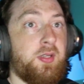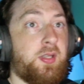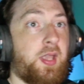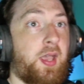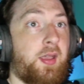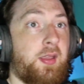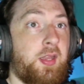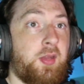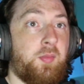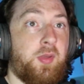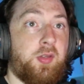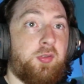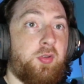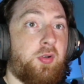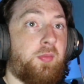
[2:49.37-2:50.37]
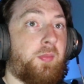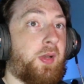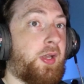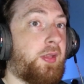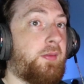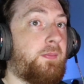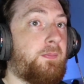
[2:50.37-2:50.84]
Yeah. Anyway, it's called
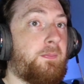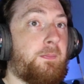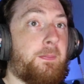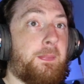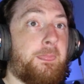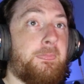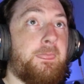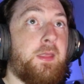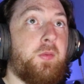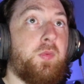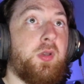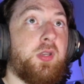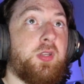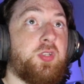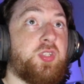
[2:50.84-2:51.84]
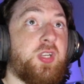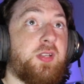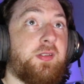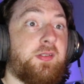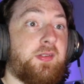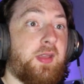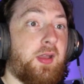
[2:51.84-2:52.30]
Mutt. We're gonna check
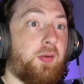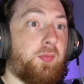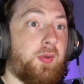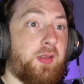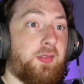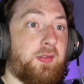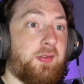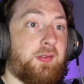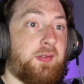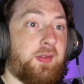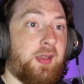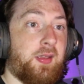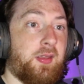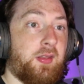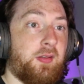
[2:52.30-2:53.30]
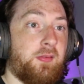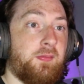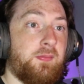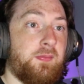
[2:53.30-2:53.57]
this out right this second.